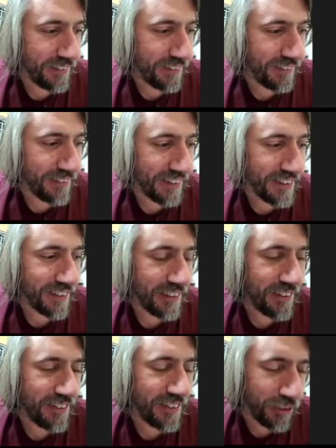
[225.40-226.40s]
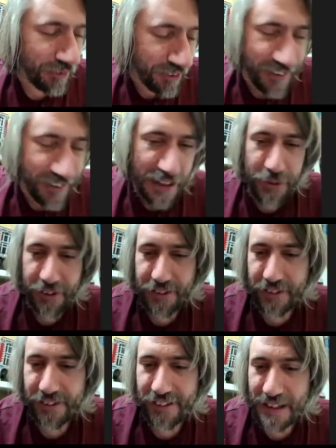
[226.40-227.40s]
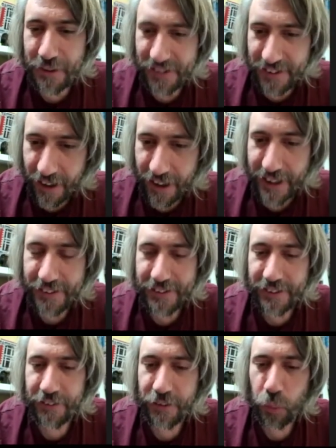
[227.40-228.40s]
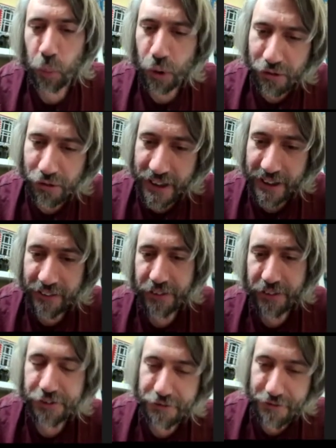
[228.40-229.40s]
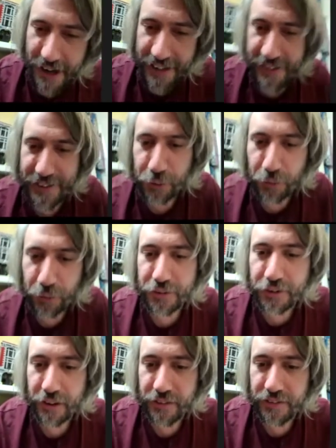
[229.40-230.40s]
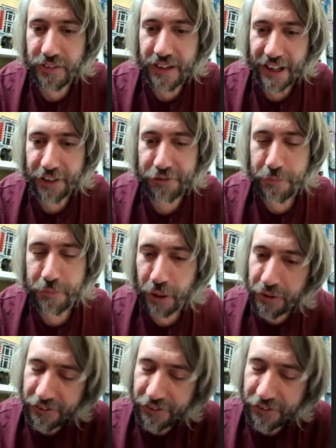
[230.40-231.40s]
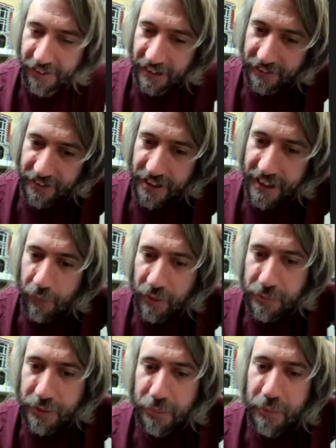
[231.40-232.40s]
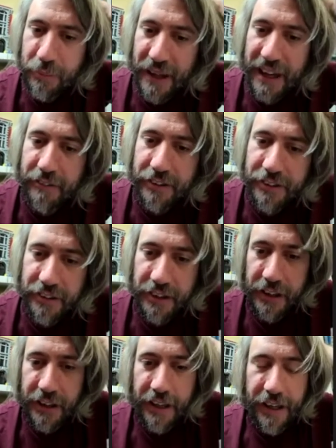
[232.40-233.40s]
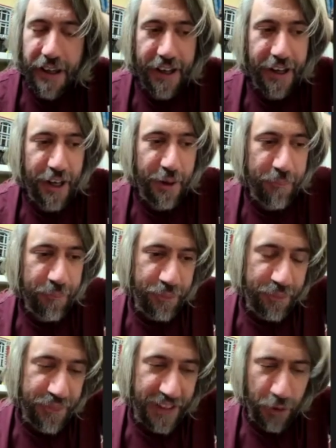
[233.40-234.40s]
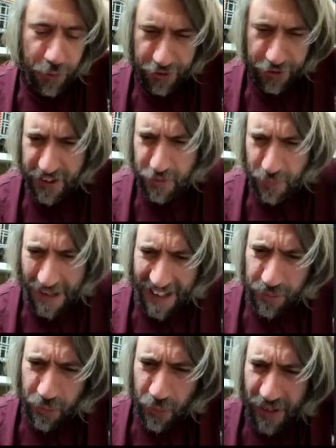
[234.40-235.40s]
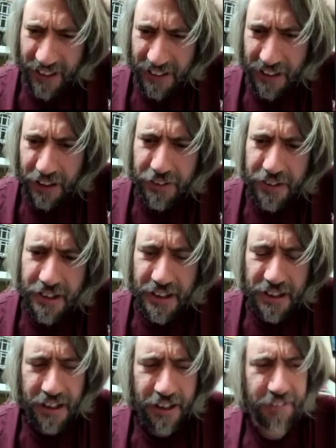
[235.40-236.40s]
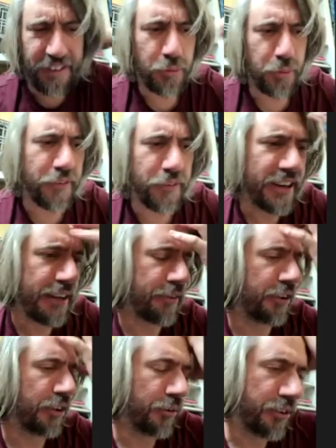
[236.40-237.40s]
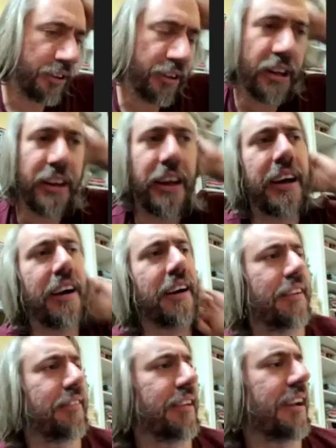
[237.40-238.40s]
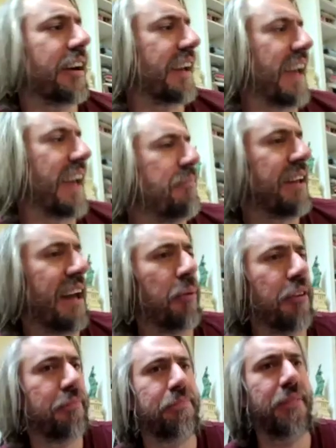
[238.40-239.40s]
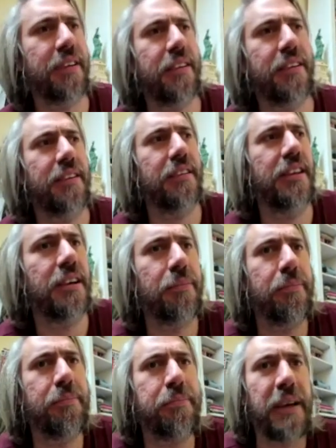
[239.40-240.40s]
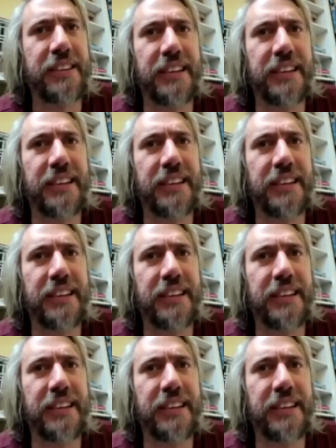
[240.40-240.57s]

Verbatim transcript: things like you know the sleepless sleepless nights and the worry and the stress and all those kind of extra bonus things that you get when you become a parent um, they all started to add up quite a lot and things were very difficult and, and I, I think i came down with a you know basically